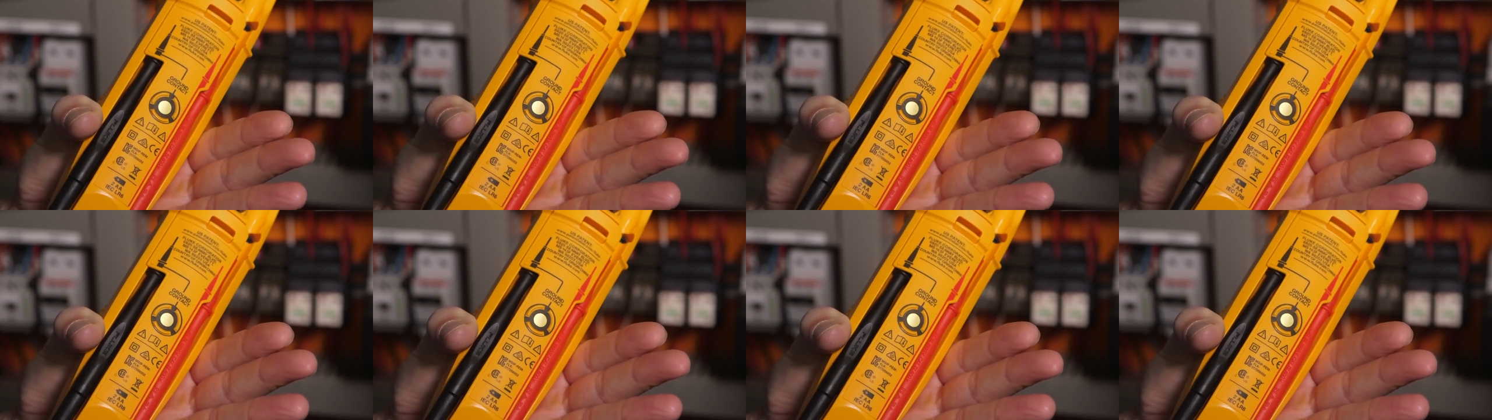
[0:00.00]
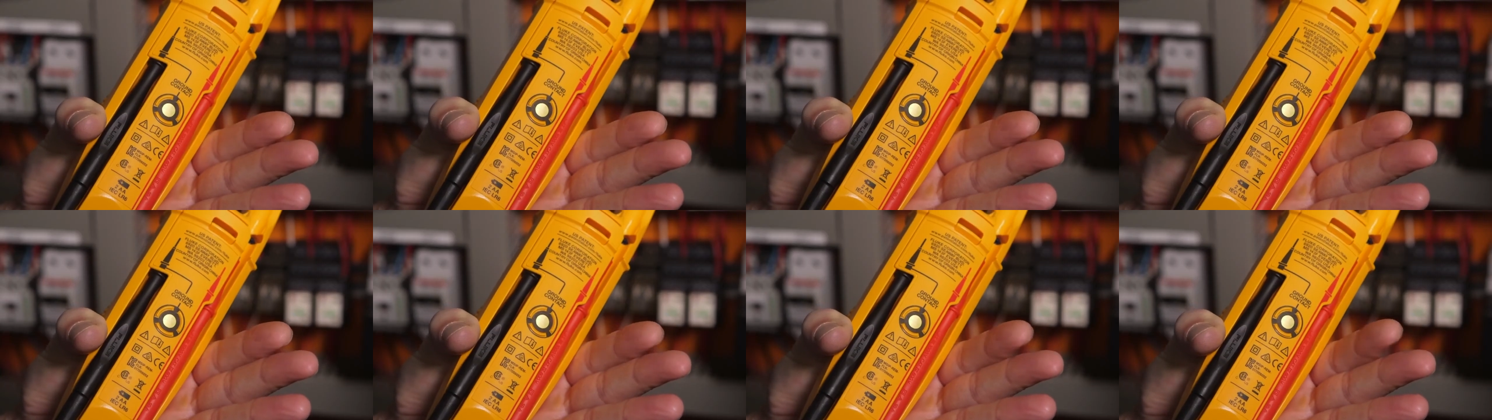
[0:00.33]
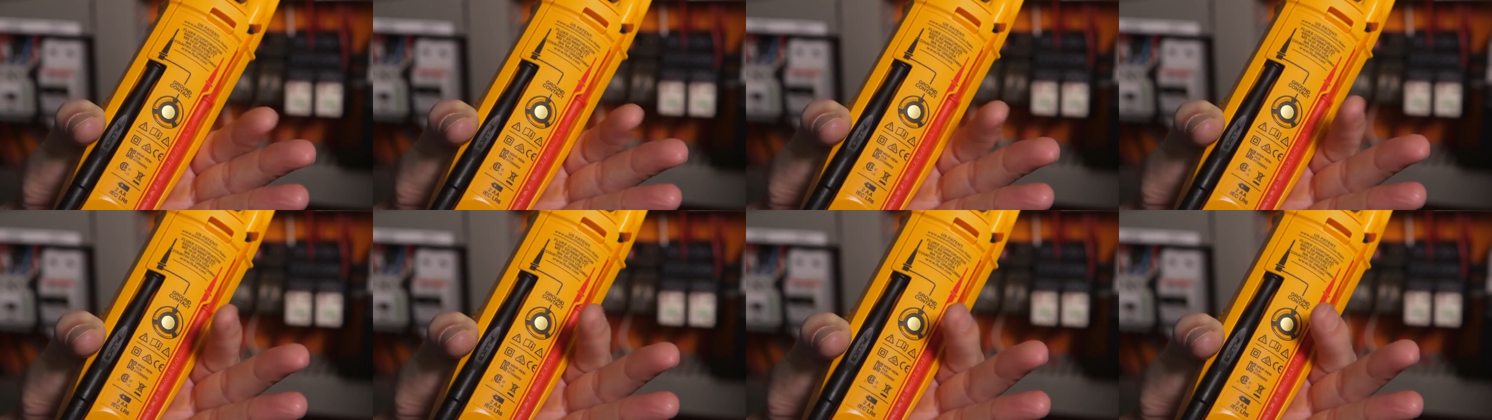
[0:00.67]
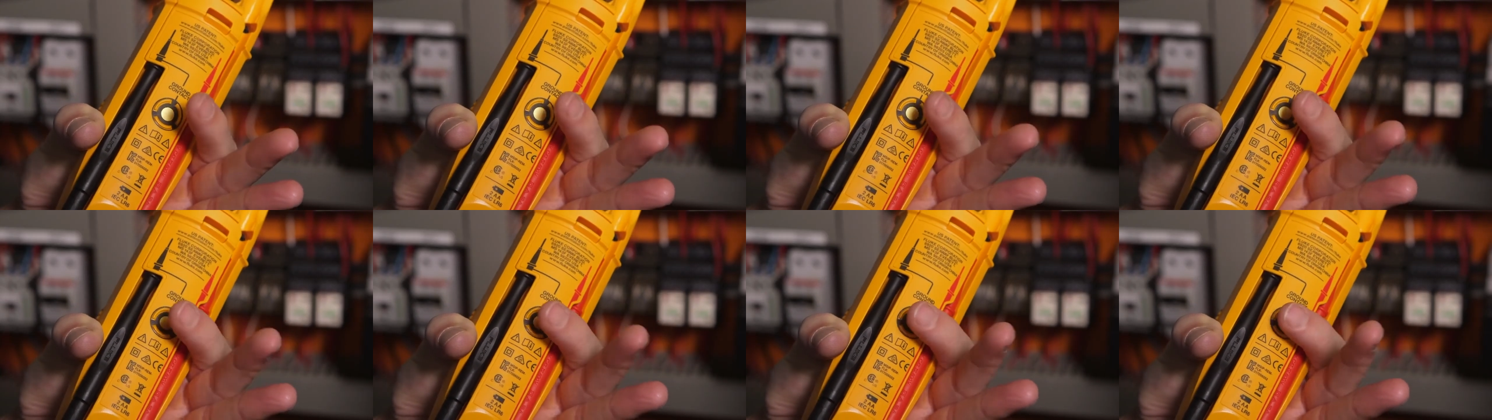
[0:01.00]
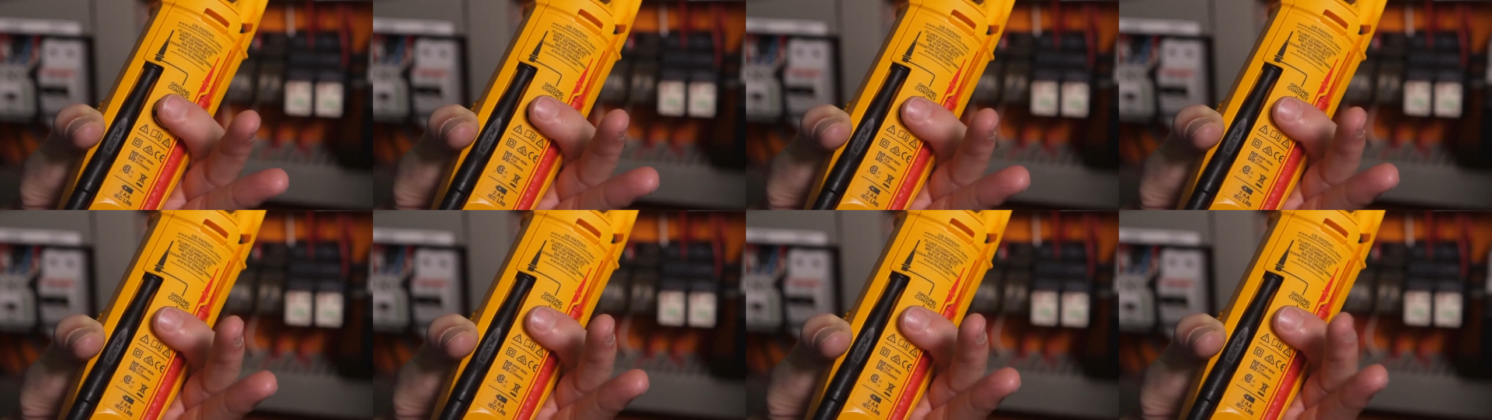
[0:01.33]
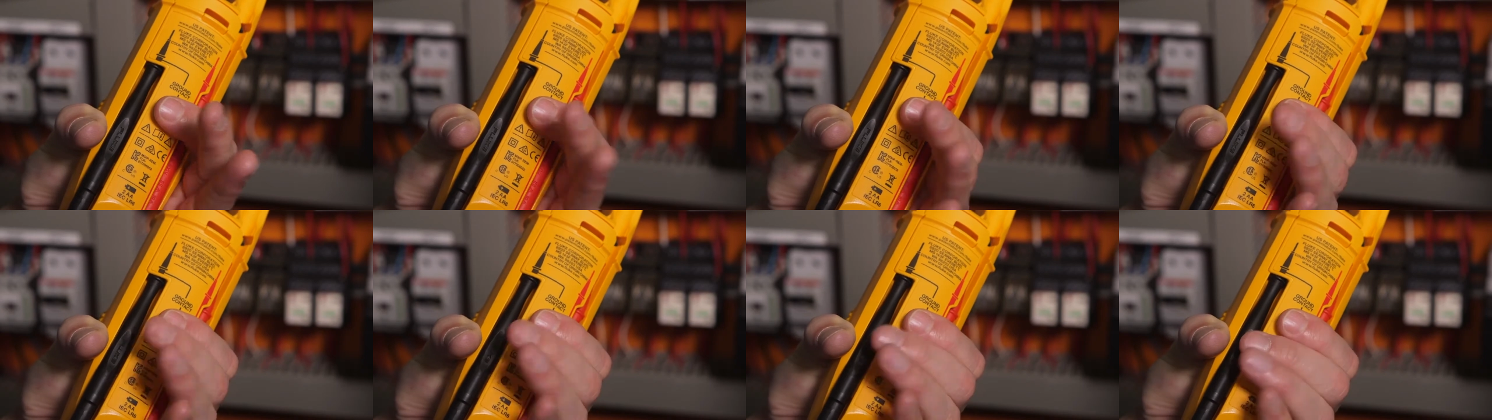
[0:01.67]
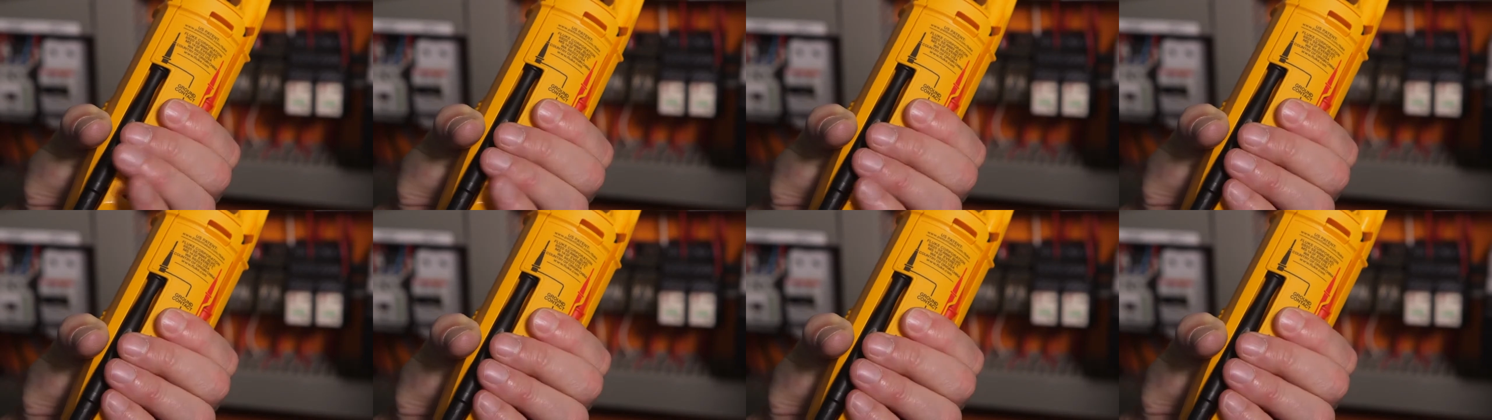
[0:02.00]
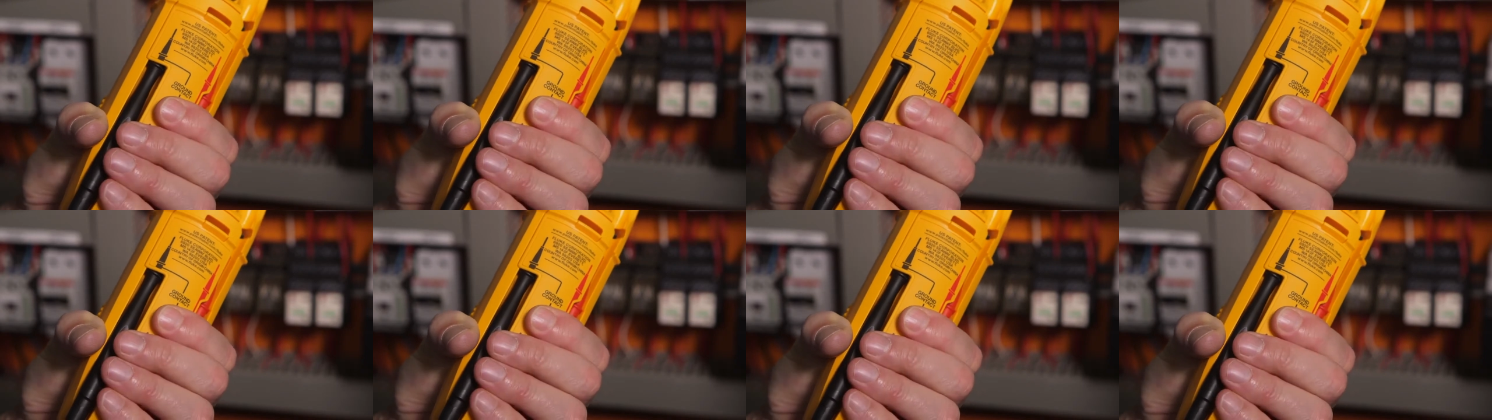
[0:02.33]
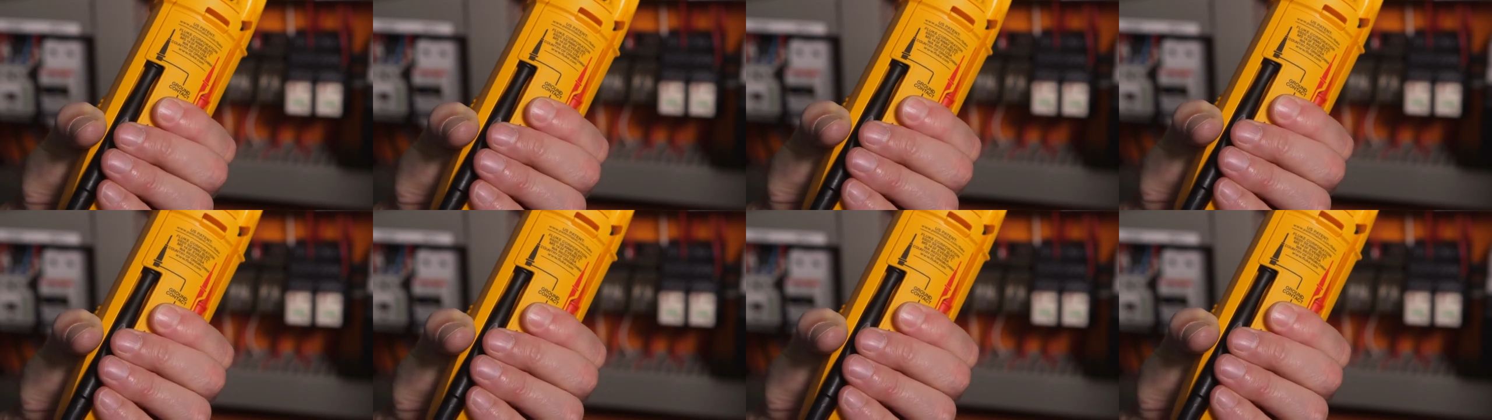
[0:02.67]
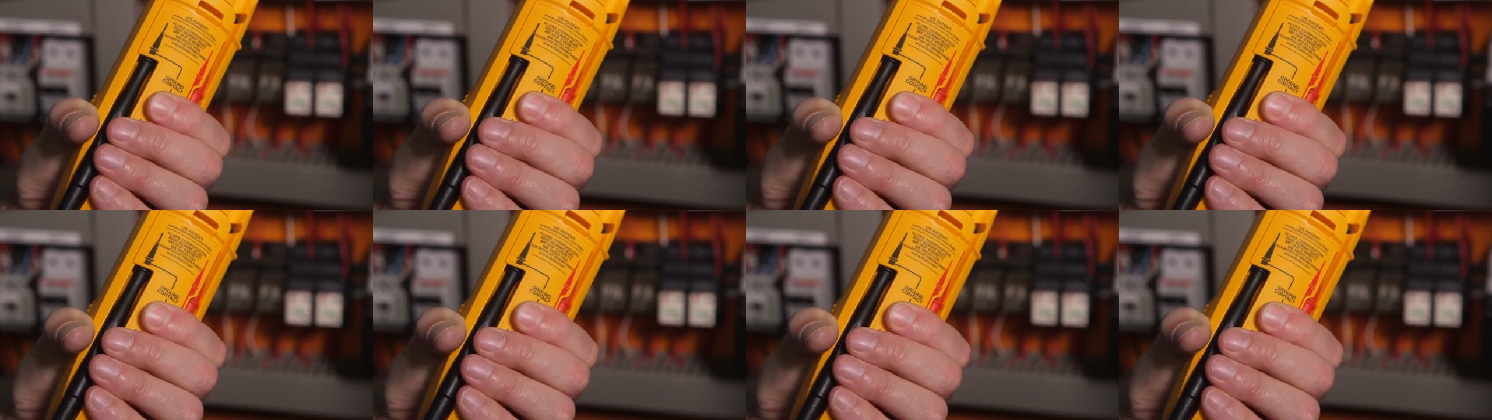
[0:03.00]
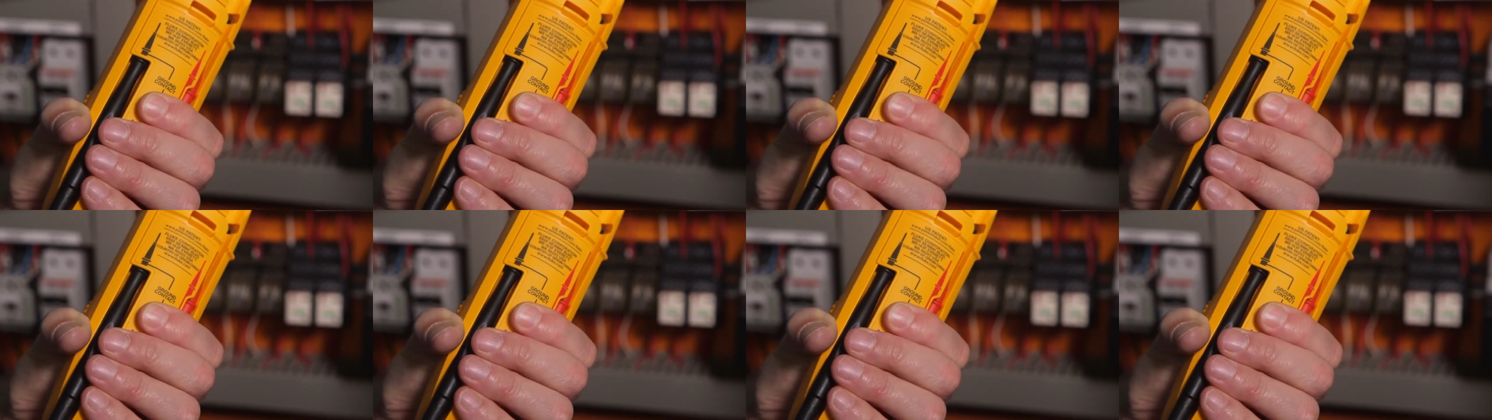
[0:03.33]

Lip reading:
Nobody's mouth can be seen.